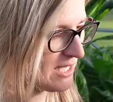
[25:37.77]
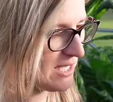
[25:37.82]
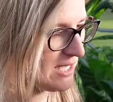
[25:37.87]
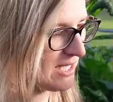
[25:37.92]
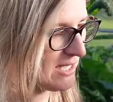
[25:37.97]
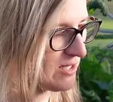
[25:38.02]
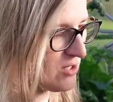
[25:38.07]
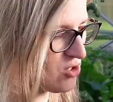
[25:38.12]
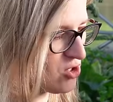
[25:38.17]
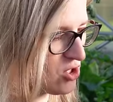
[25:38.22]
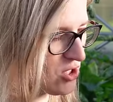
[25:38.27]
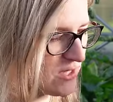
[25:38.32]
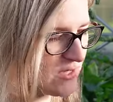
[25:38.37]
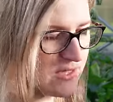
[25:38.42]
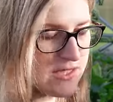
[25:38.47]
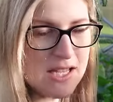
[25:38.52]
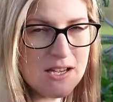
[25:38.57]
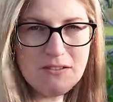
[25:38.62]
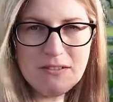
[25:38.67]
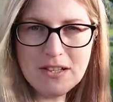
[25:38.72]
It's
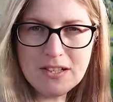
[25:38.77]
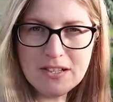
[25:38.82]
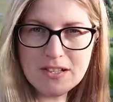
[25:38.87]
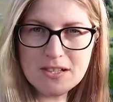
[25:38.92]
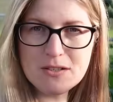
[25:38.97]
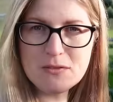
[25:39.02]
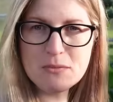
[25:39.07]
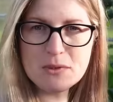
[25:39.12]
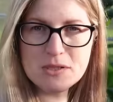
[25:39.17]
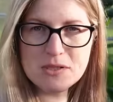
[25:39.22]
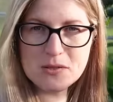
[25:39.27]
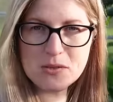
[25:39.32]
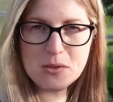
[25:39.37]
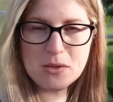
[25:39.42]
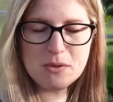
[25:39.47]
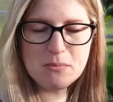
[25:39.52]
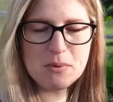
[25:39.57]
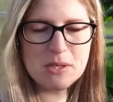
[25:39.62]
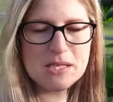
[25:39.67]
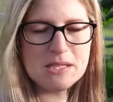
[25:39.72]
just definitely not with the
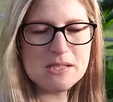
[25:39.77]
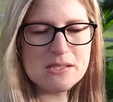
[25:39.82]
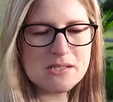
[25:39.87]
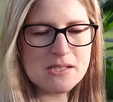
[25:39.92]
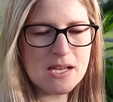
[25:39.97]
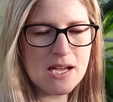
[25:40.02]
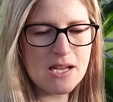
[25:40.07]
soybeans